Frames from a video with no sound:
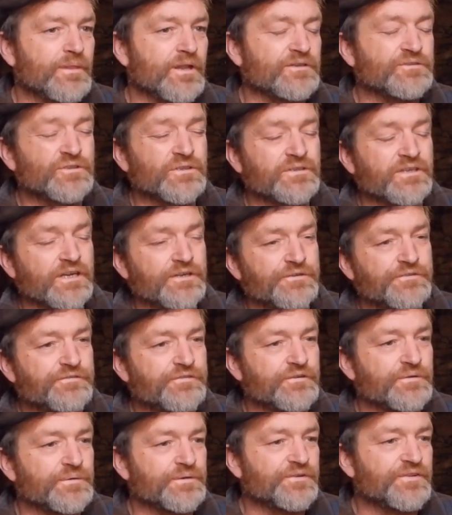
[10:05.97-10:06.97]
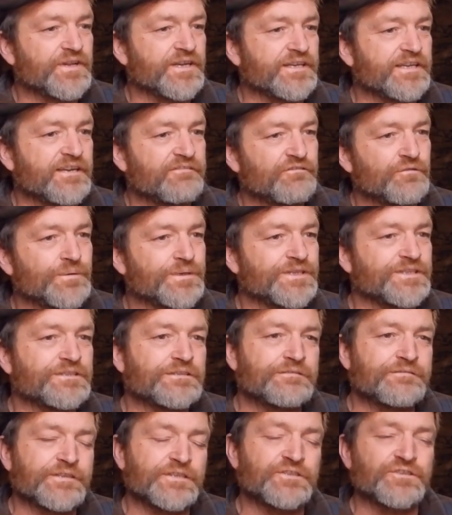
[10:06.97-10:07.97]
I should go through and thank everyone
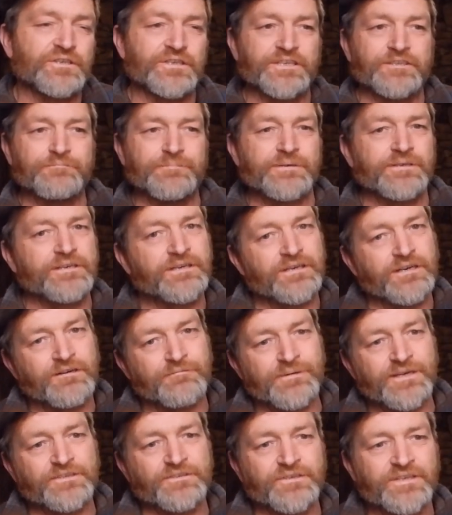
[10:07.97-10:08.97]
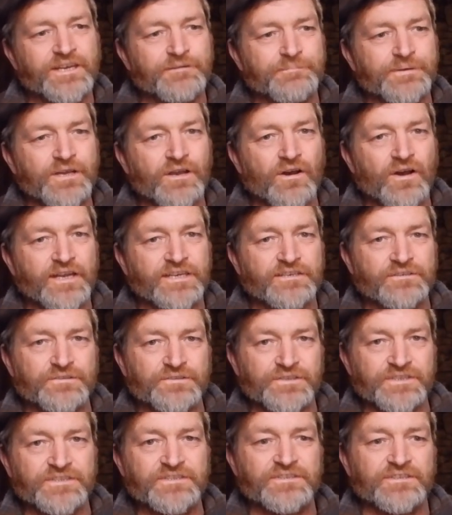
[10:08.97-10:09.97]
individually, but oh man, you get behind
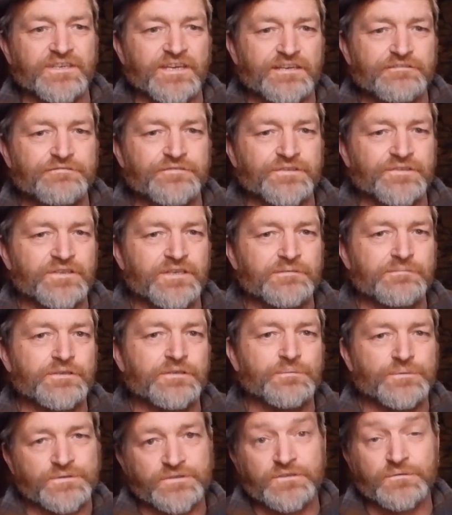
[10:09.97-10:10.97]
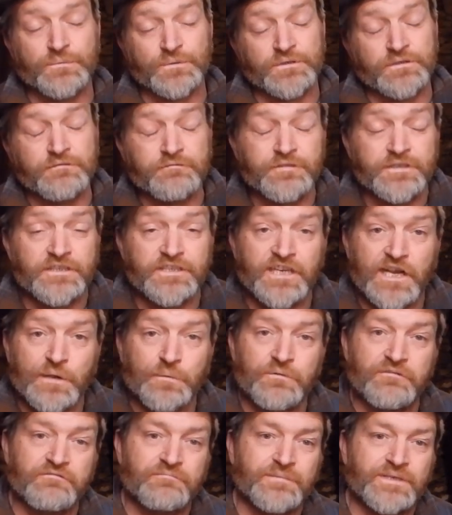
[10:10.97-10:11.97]
on this stuff, and nobody wants to watch a
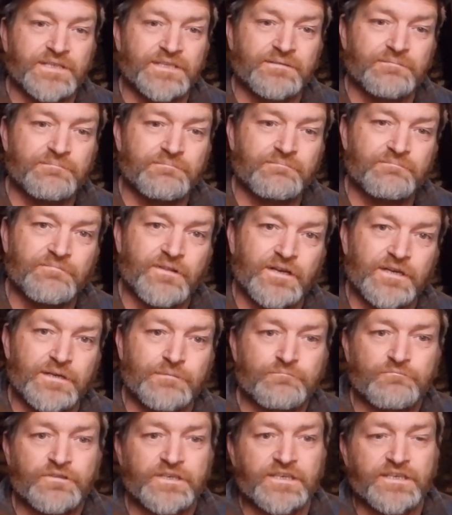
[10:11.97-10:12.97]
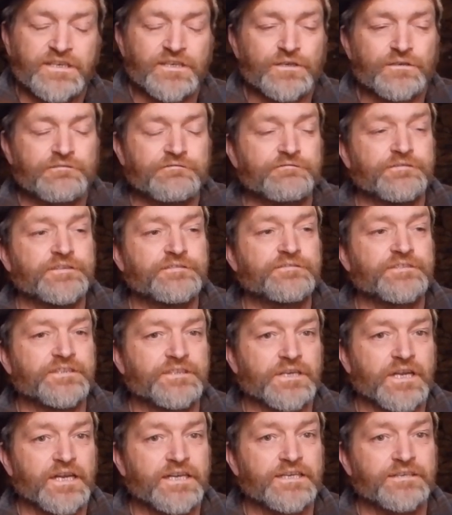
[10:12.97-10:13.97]
video of me reeling off 50
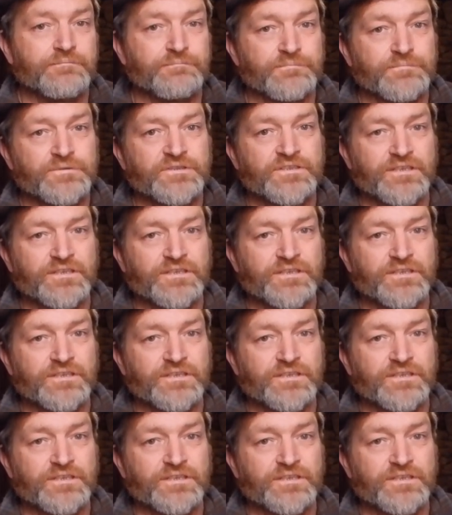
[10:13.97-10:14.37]
names.